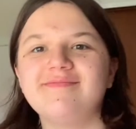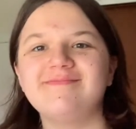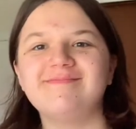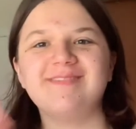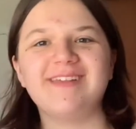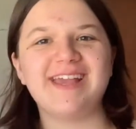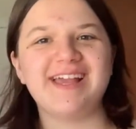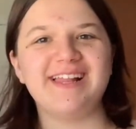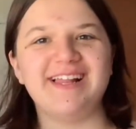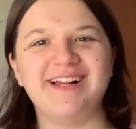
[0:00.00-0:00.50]

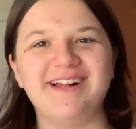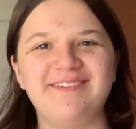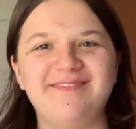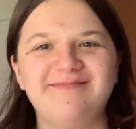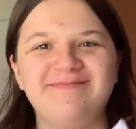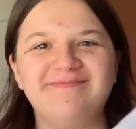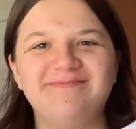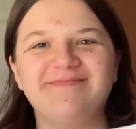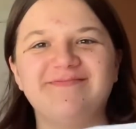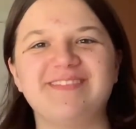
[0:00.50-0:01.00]
Hello.
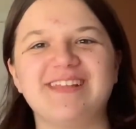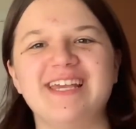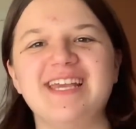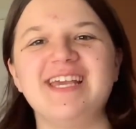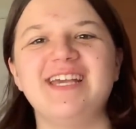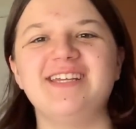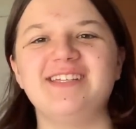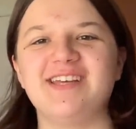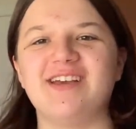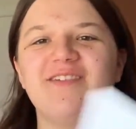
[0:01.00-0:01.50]

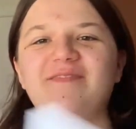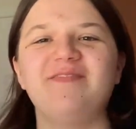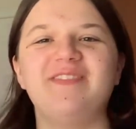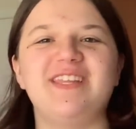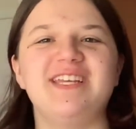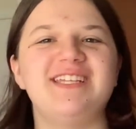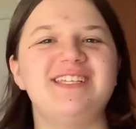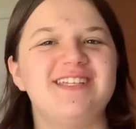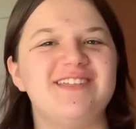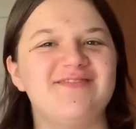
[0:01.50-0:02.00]
So
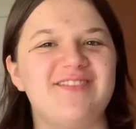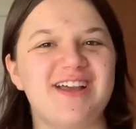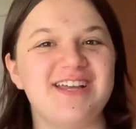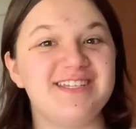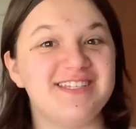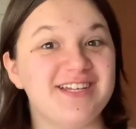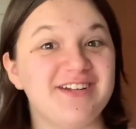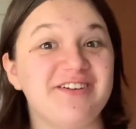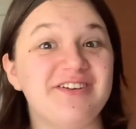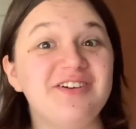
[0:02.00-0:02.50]
this is my
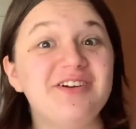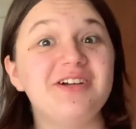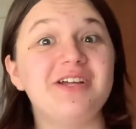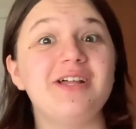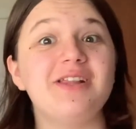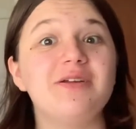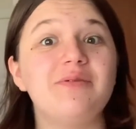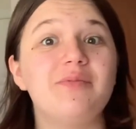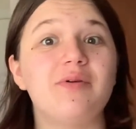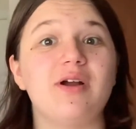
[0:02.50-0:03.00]
serial
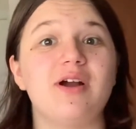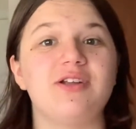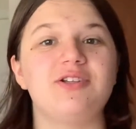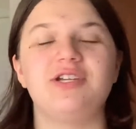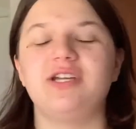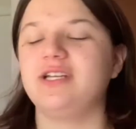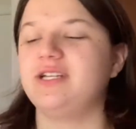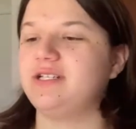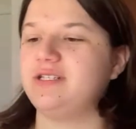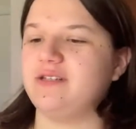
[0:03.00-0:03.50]
killer
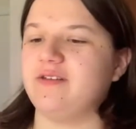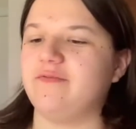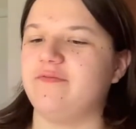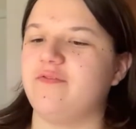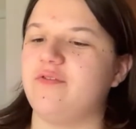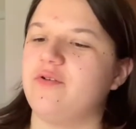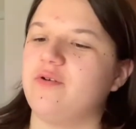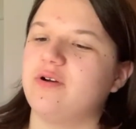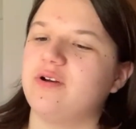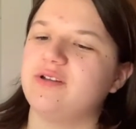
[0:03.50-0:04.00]
project
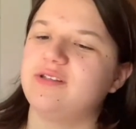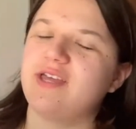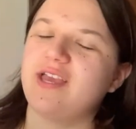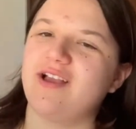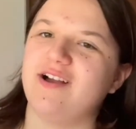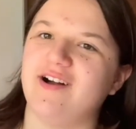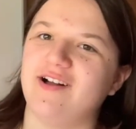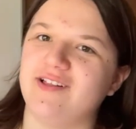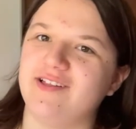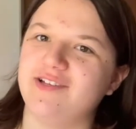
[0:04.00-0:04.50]
for
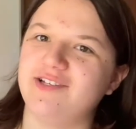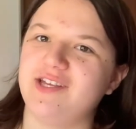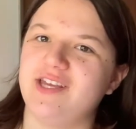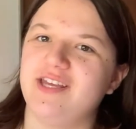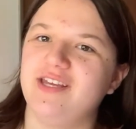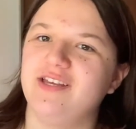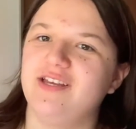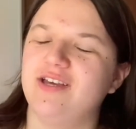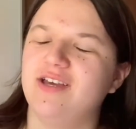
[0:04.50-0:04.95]
psychology.